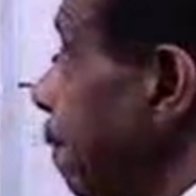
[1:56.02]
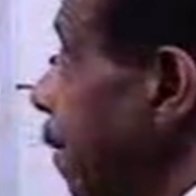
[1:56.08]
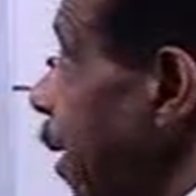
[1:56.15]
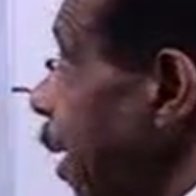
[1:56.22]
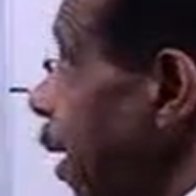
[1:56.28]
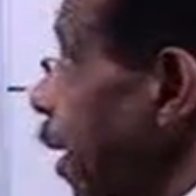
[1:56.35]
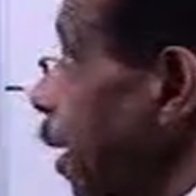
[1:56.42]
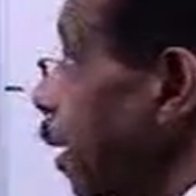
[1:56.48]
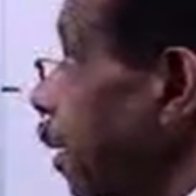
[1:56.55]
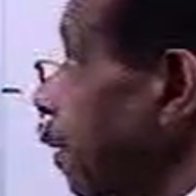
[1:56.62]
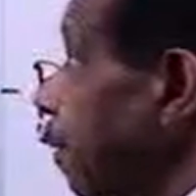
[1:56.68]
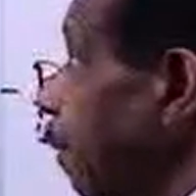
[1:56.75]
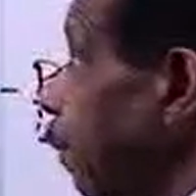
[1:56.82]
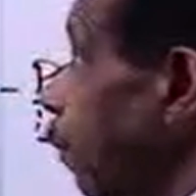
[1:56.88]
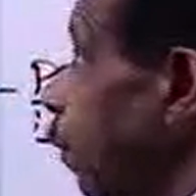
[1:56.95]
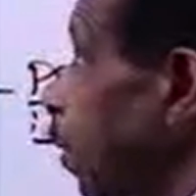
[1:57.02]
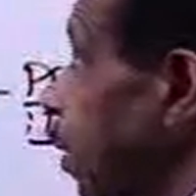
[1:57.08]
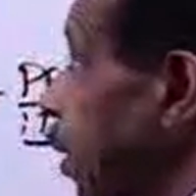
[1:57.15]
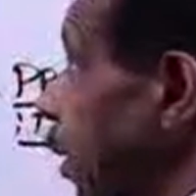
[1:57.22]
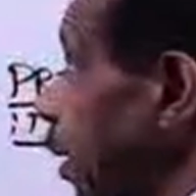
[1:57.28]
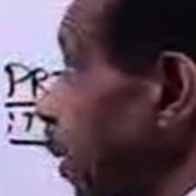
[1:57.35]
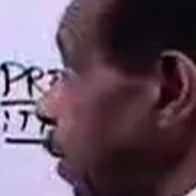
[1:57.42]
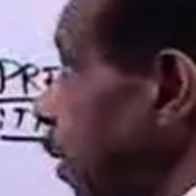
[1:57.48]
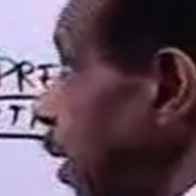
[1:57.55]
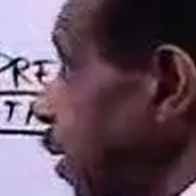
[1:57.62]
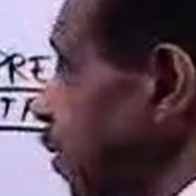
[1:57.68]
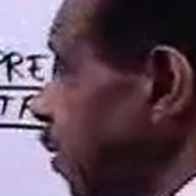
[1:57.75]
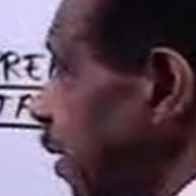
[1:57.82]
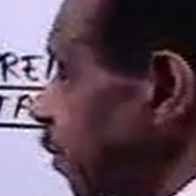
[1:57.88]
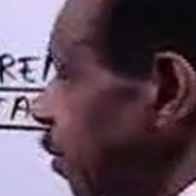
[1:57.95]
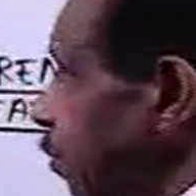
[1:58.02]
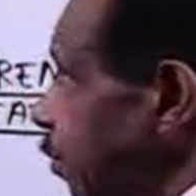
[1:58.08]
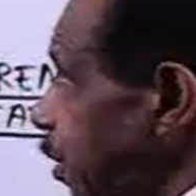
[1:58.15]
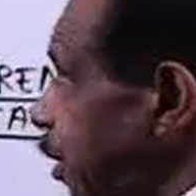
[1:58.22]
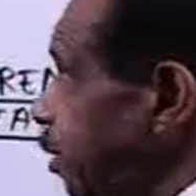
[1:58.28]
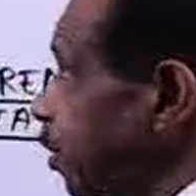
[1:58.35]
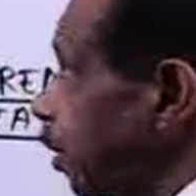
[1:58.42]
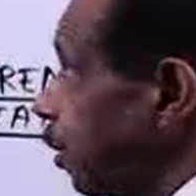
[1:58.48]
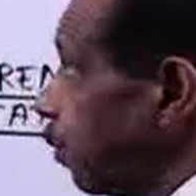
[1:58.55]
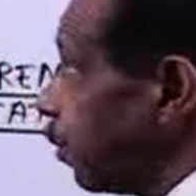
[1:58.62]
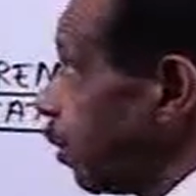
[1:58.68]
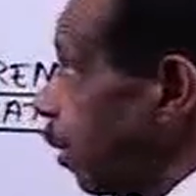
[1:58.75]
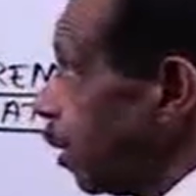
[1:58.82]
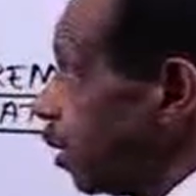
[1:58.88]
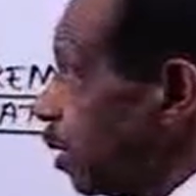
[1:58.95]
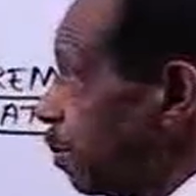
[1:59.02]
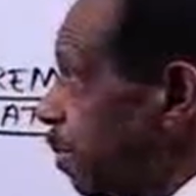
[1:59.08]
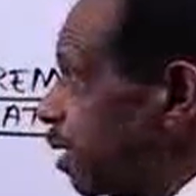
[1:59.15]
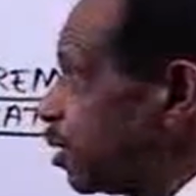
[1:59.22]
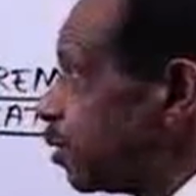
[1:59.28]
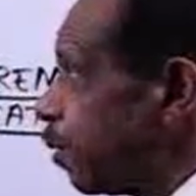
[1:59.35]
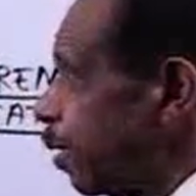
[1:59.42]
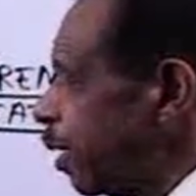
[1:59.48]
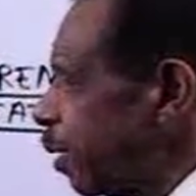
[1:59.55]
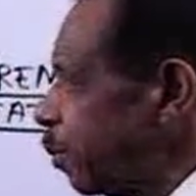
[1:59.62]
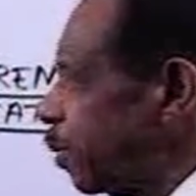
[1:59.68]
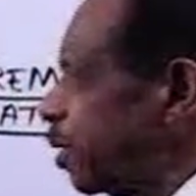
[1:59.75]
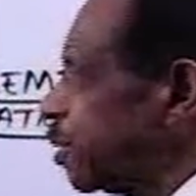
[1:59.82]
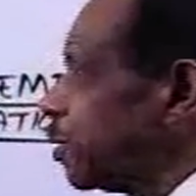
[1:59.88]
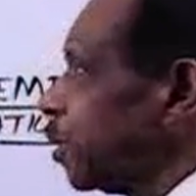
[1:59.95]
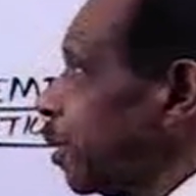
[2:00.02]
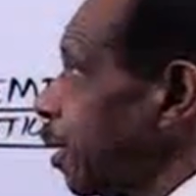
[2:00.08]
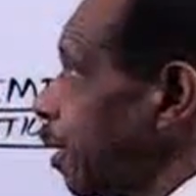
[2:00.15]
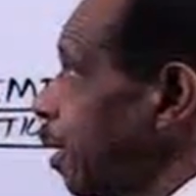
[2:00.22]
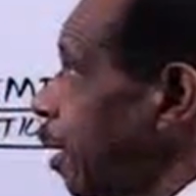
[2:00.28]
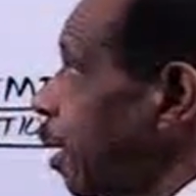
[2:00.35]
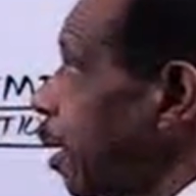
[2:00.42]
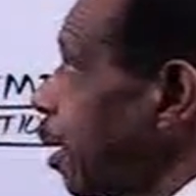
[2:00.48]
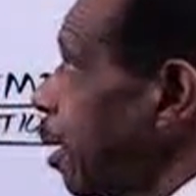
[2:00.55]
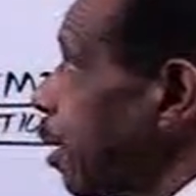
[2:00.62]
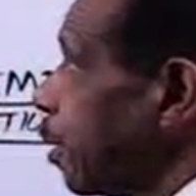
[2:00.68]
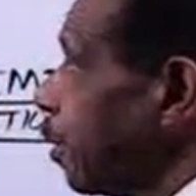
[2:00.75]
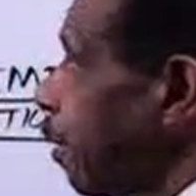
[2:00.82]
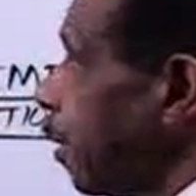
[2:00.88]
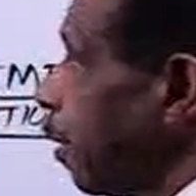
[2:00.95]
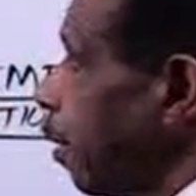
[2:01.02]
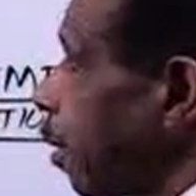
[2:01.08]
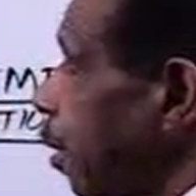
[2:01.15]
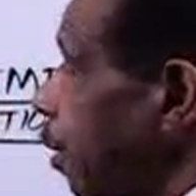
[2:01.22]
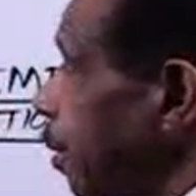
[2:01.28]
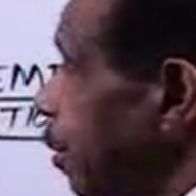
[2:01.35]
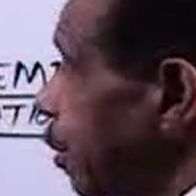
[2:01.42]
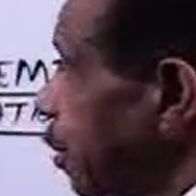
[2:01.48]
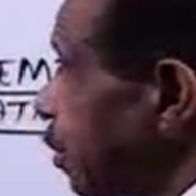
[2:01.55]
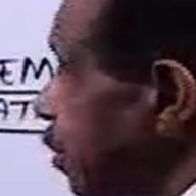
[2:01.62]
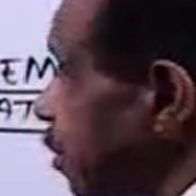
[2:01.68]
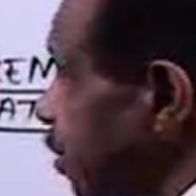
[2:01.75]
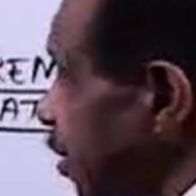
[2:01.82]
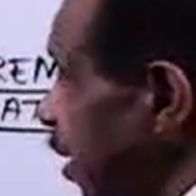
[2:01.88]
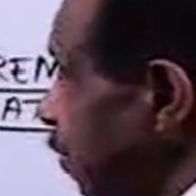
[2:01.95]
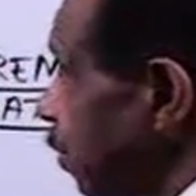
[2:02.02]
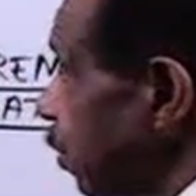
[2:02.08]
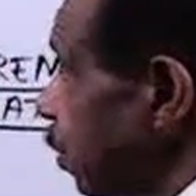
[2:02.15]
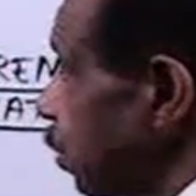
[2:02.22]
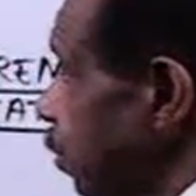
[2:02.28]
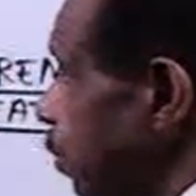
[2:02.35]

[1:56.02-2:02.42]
And we look at the next level of detail regarding the mens rea, and we see there are several